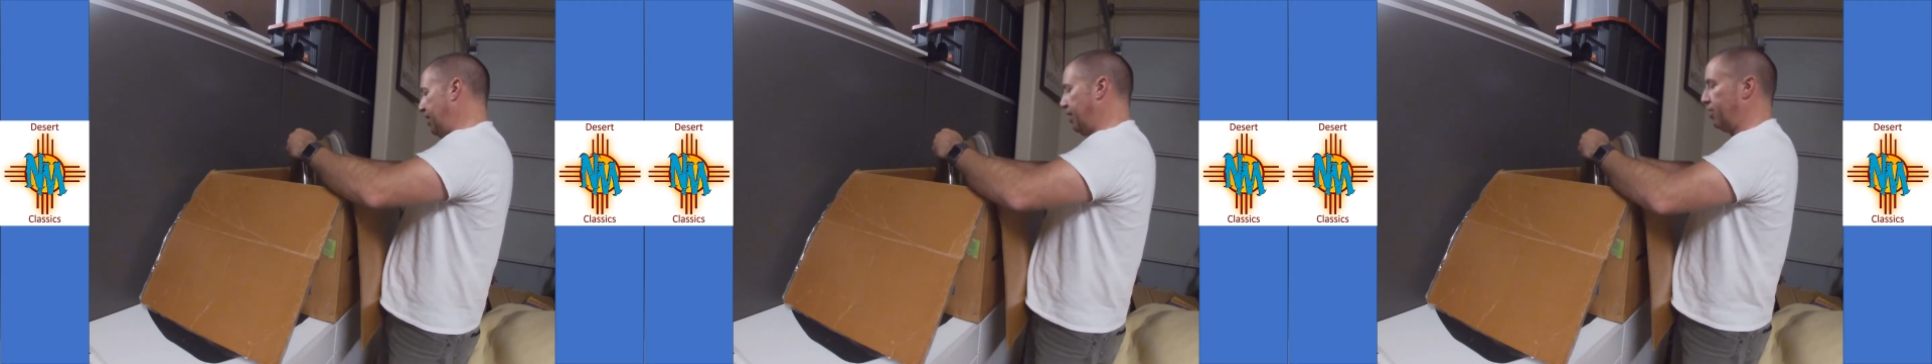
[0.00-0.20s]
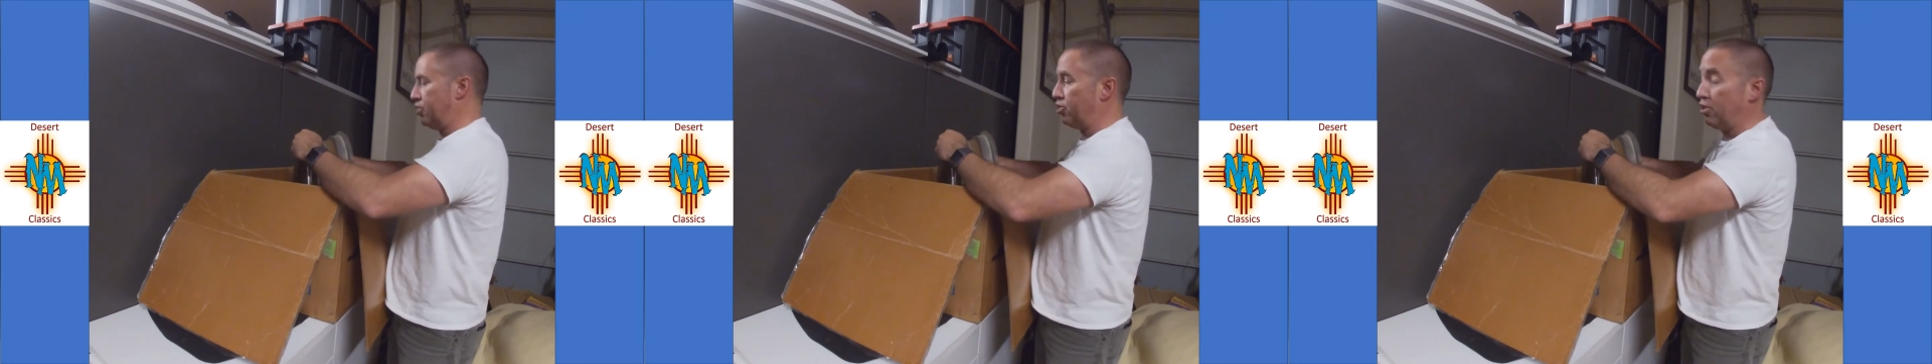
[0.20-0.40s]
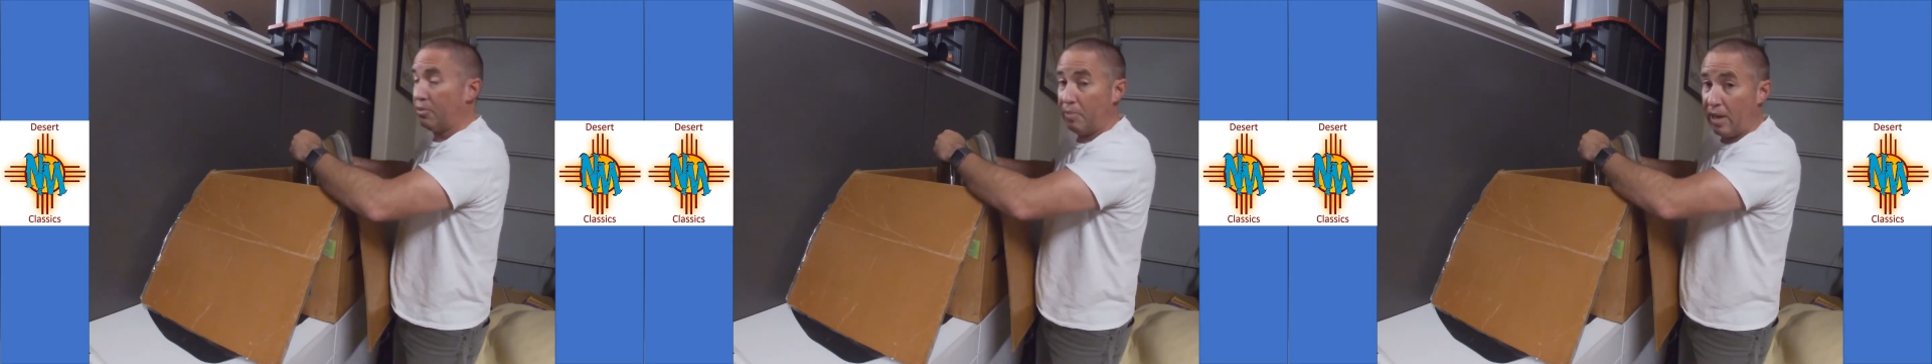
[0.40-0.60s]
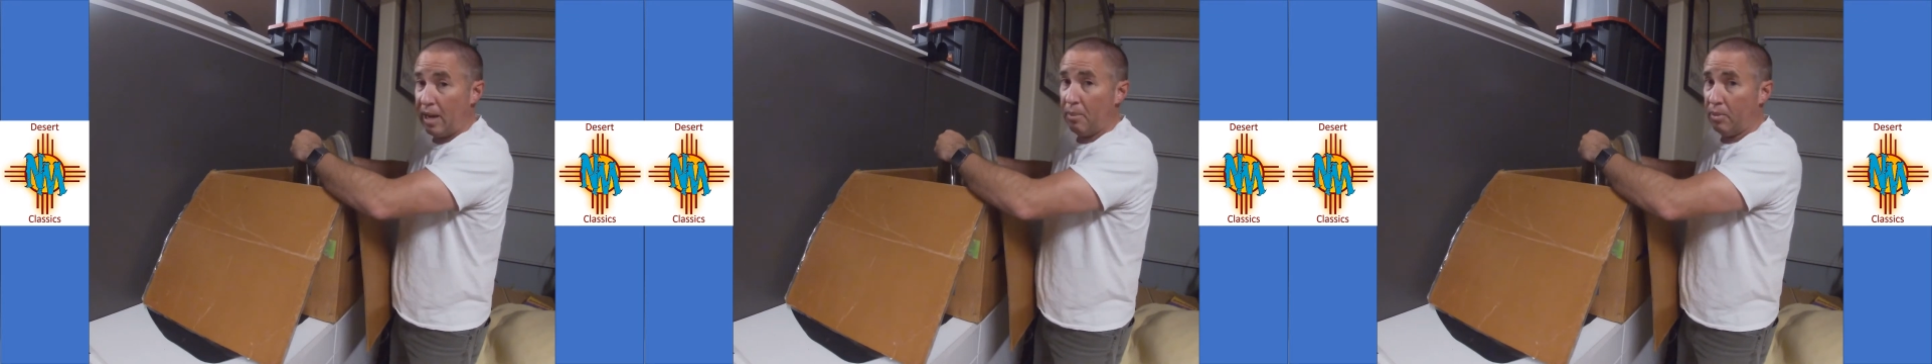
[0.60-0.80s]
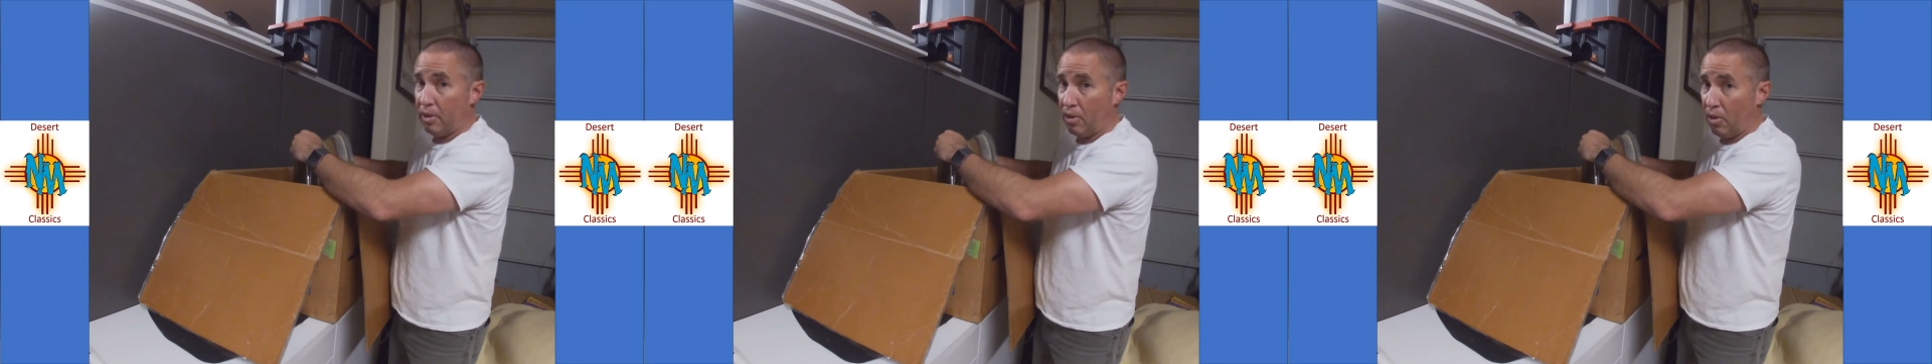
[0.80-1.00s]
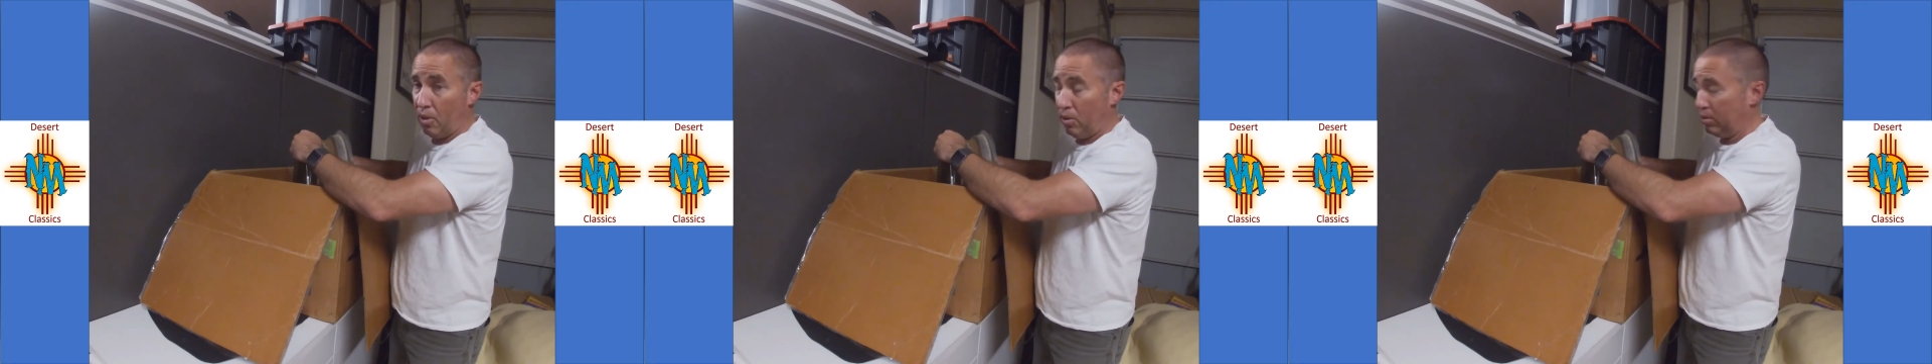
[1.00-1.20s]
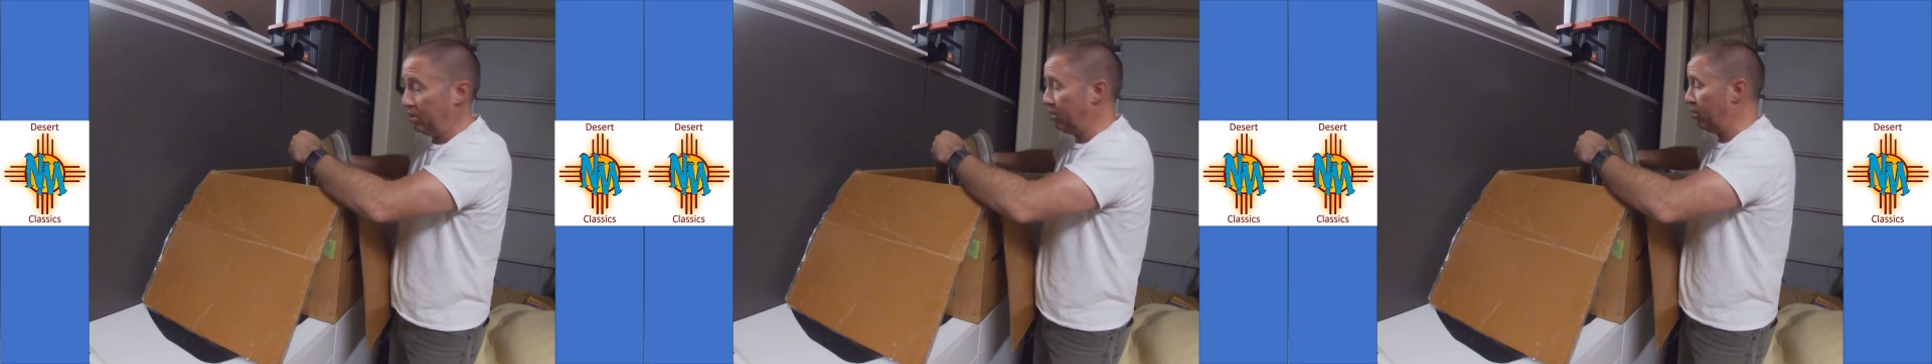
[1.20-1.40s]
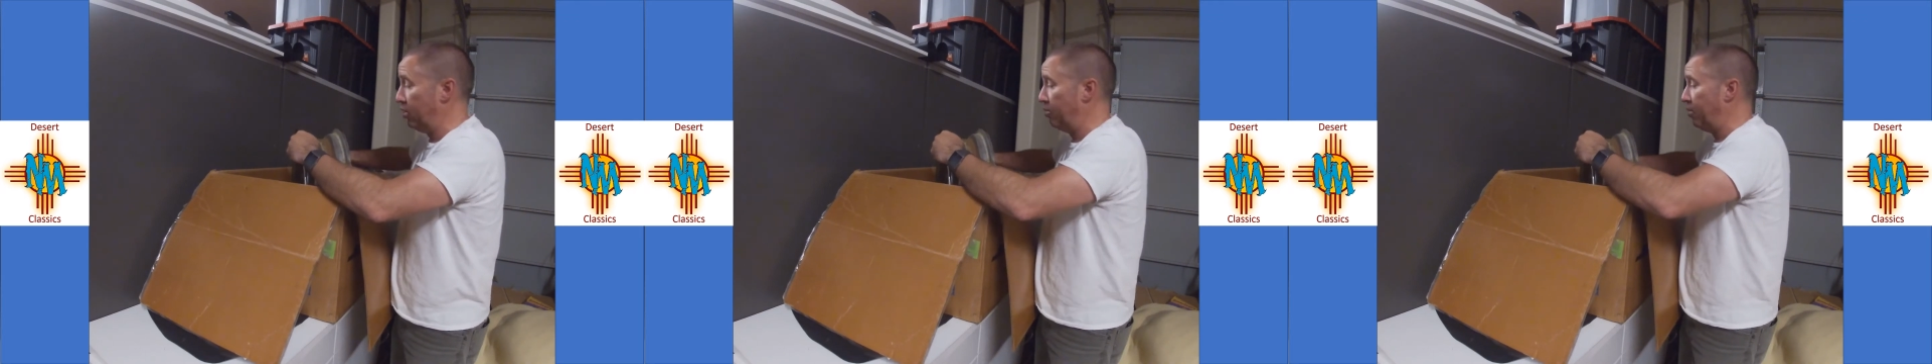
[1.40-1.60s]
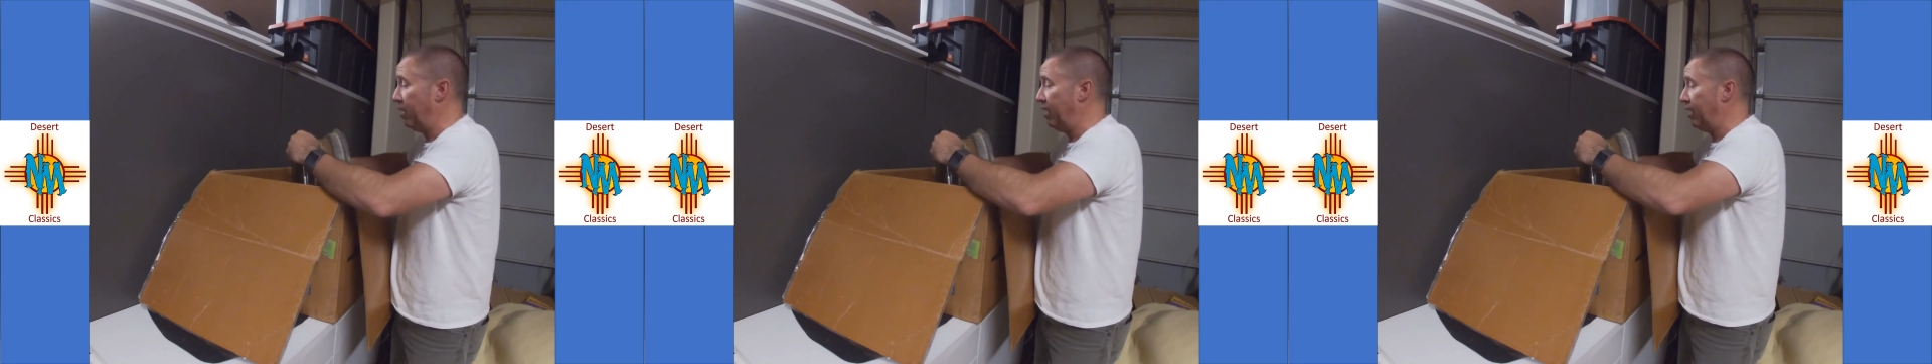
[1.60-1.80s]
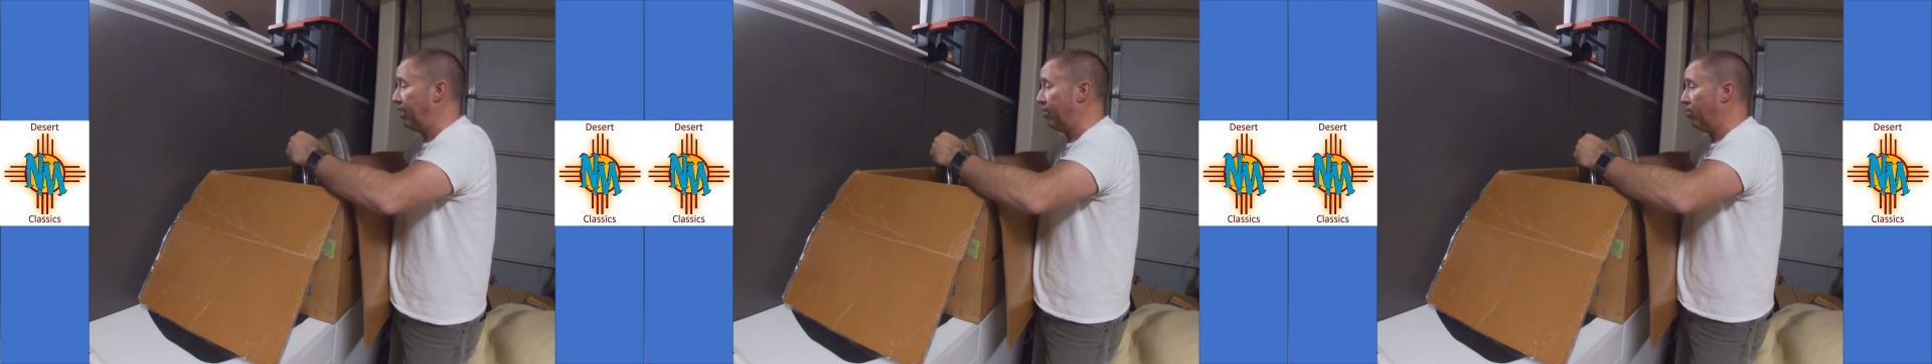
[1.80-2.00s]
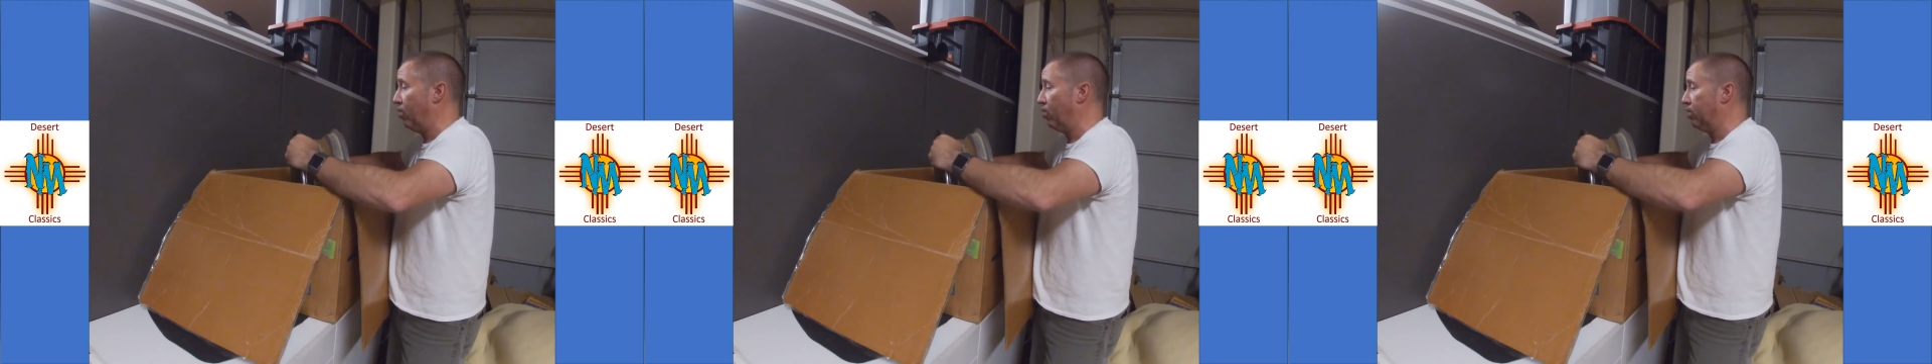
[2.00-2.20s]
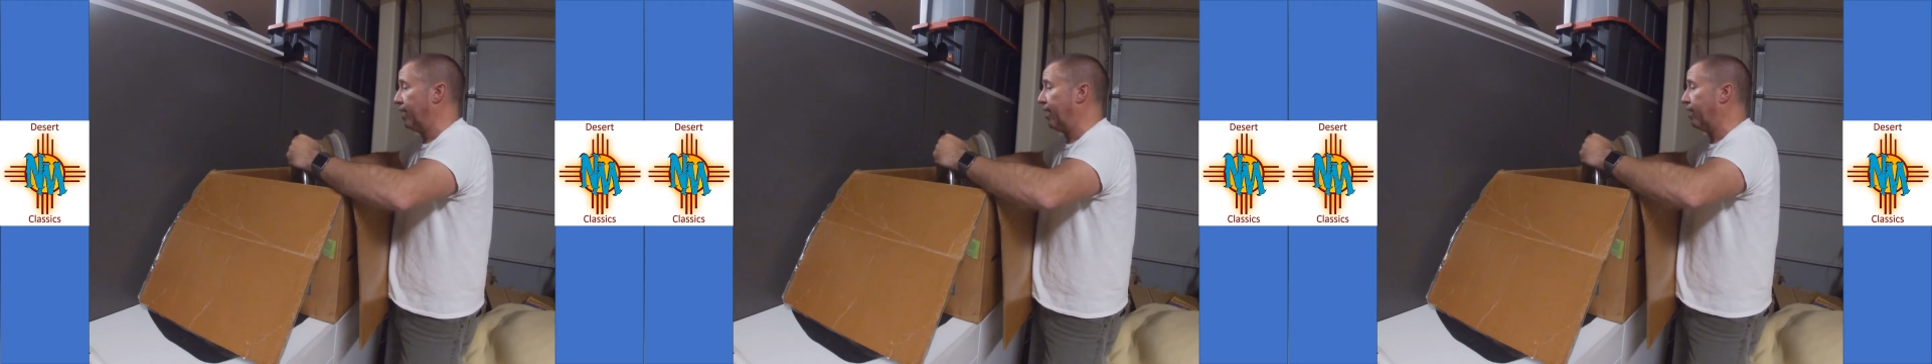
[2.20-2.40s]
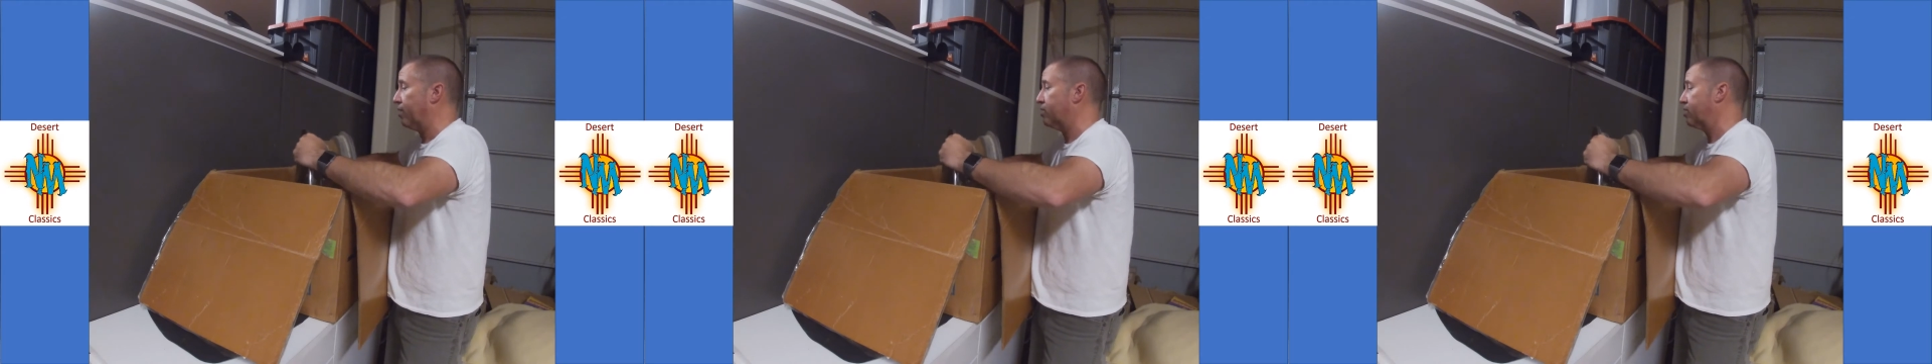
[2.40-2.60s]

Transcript: it should be able to hold a good bead and hold air.